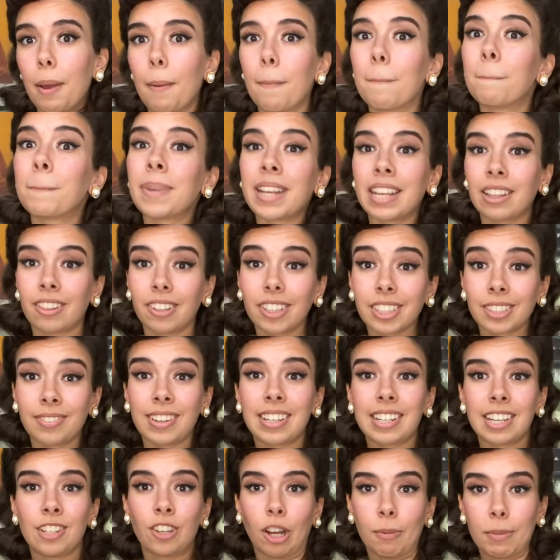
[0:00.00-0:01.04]
but it looks
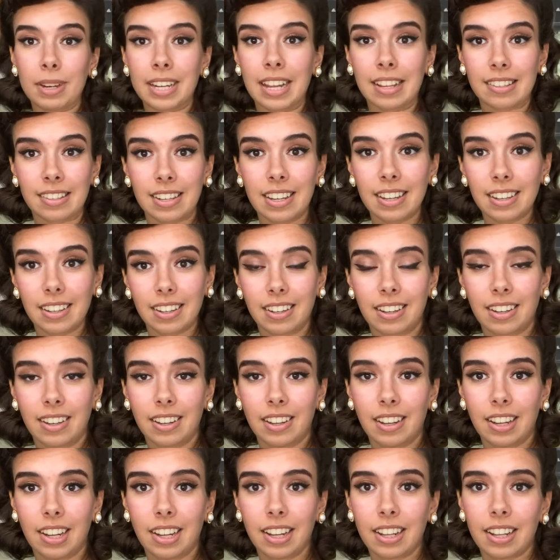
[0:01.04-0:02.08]
vintage on me, doesn't it?
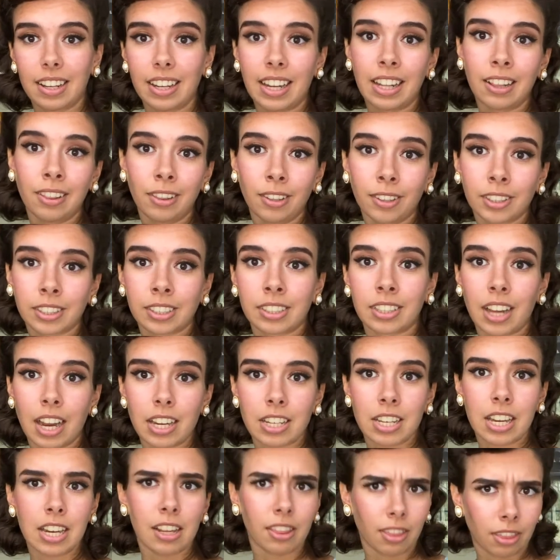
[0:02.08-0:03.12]
It looks
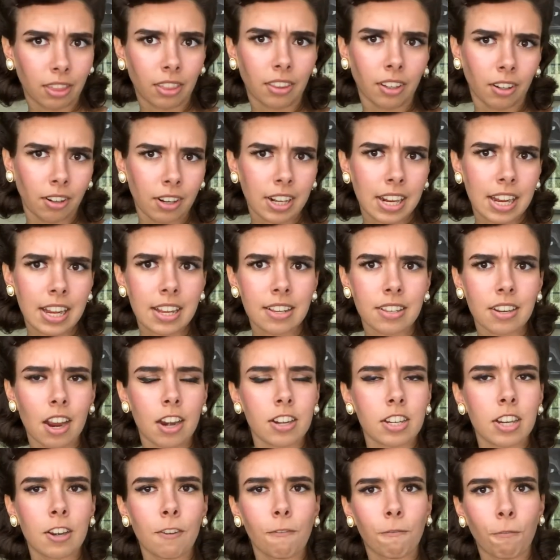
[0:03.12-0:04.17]
1930s,
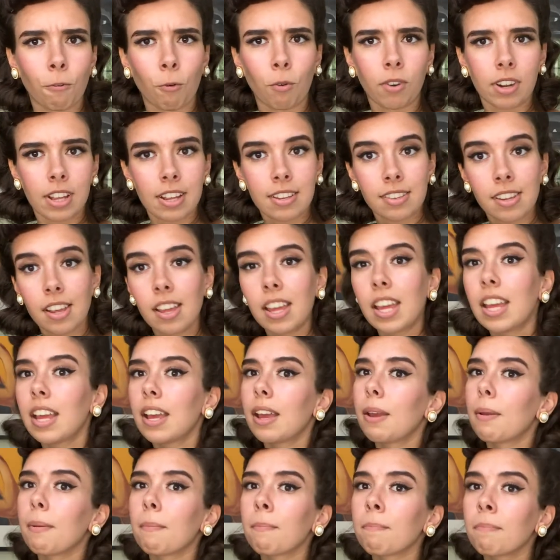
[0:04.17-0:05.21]
1940s,
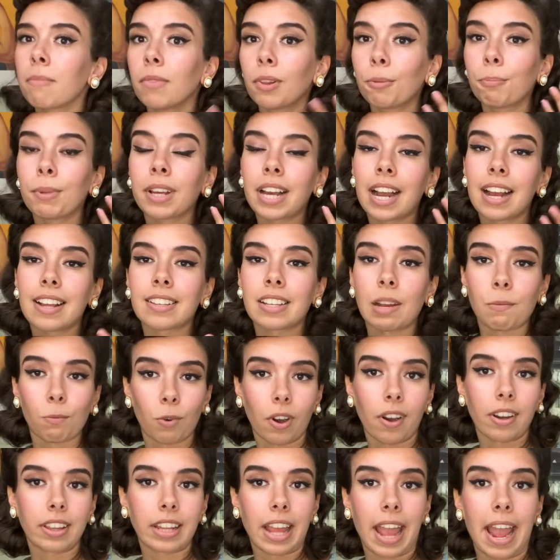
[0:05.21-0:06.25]
because I'm
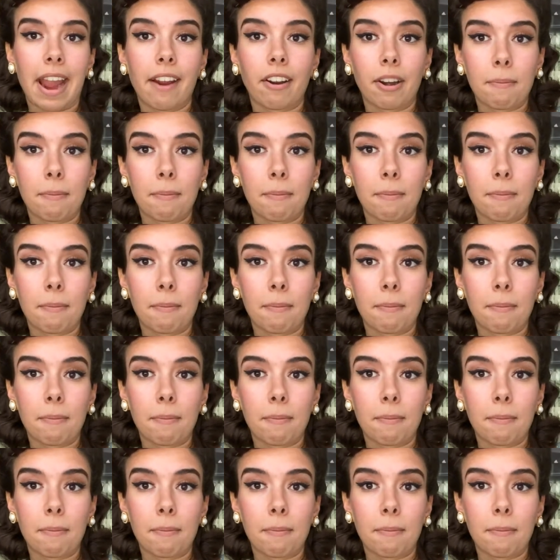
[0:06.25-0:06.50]
wearing the hair and